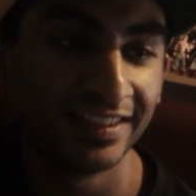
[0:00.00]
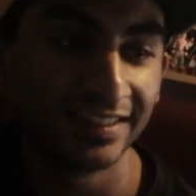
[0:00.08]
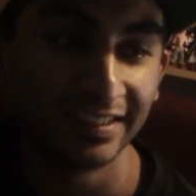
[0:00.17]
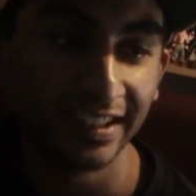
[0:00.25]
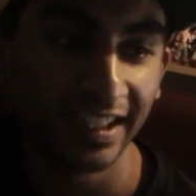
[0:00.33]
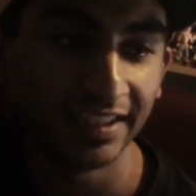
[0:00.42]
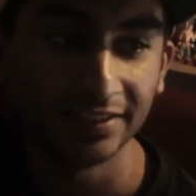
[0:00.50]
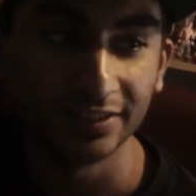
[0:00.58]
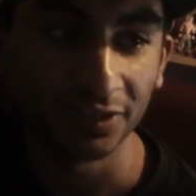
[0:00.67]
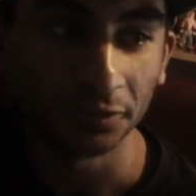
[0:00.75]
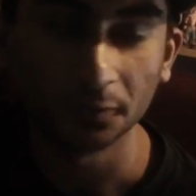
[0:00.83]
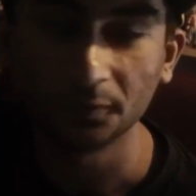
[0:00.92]
yeah, you
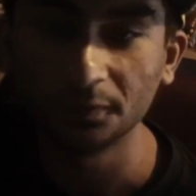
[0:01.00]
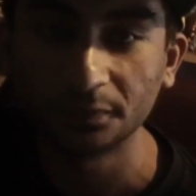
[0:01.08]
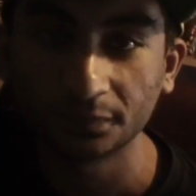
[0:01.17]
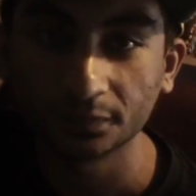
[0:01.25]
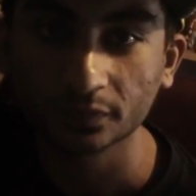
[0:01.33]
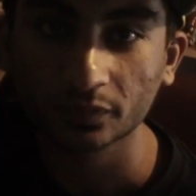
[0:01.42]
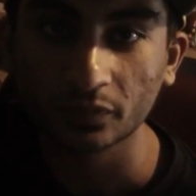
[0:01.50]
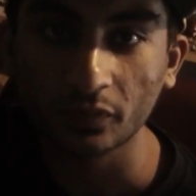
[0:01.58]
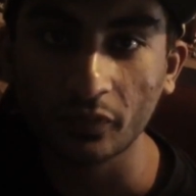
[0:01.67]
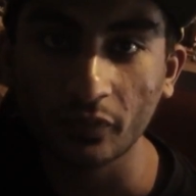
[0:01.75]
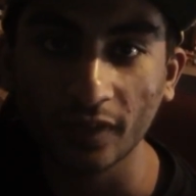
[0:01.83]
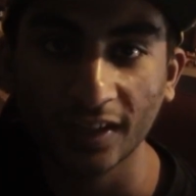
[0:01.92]
know,
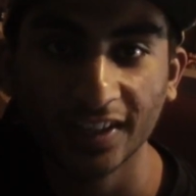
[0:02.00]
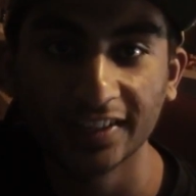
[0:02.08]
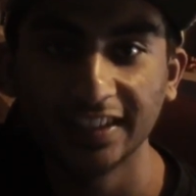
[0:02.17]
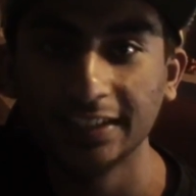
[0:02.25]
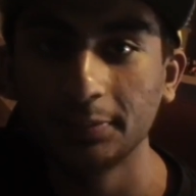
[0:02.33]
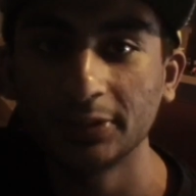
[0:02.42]
that's